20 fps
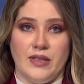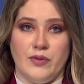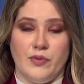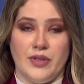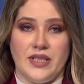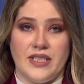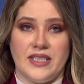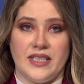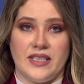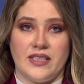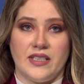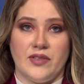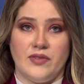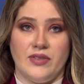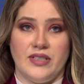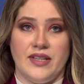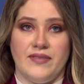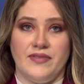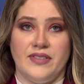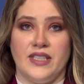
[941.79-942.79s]
with
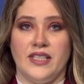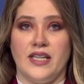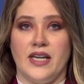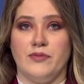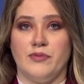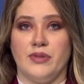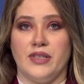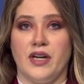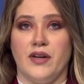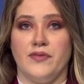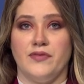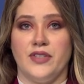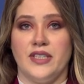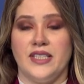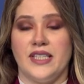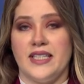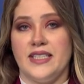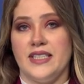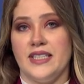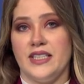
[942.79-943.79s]
679
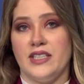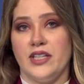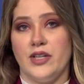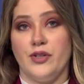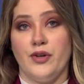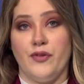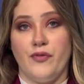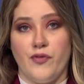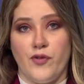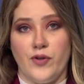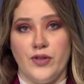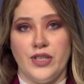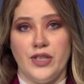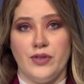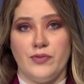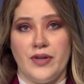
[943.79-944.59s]
recoveries and 640